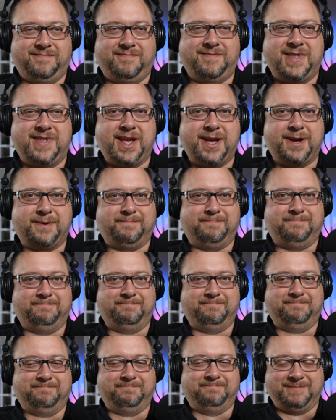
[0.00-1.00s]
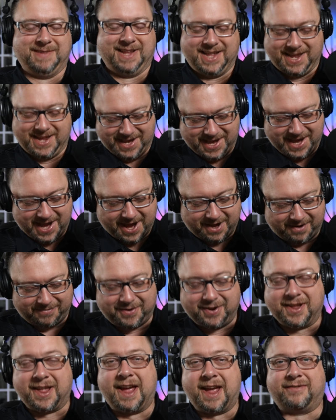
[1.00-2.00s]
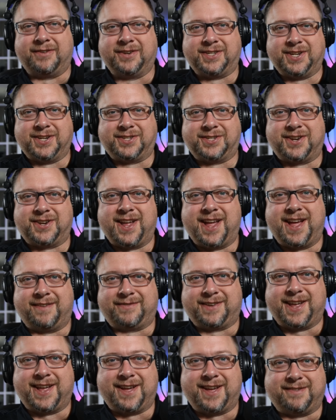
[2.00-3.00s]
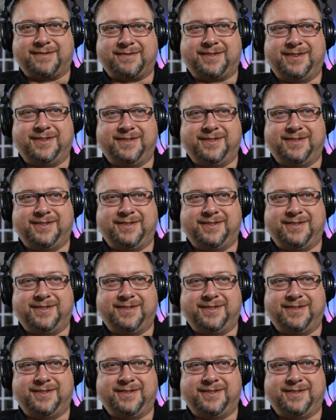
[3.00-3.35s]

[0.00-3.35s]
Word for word: Yep. Not a fun conversation to have to have.